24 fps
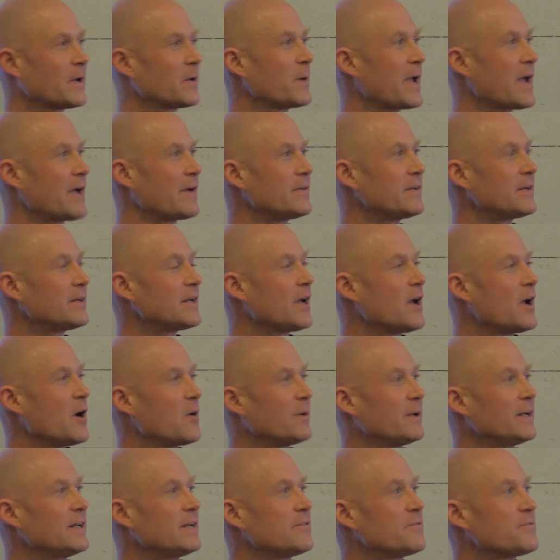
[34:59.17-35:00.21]
We
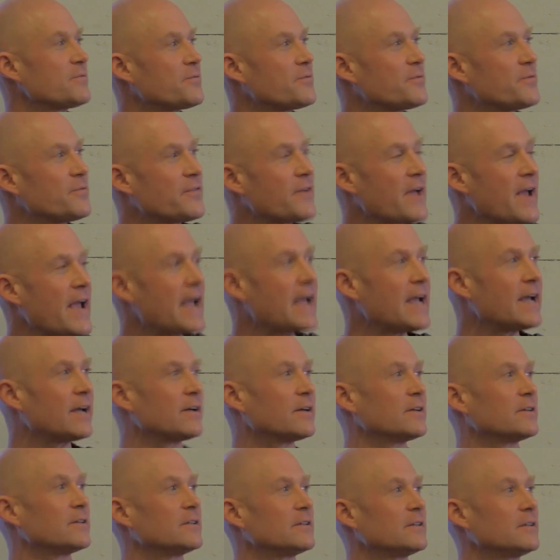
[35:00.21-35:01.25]
didn't
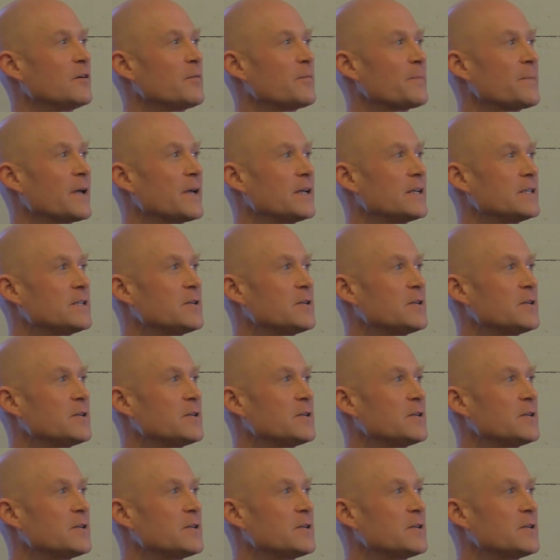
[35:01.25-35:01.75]
fail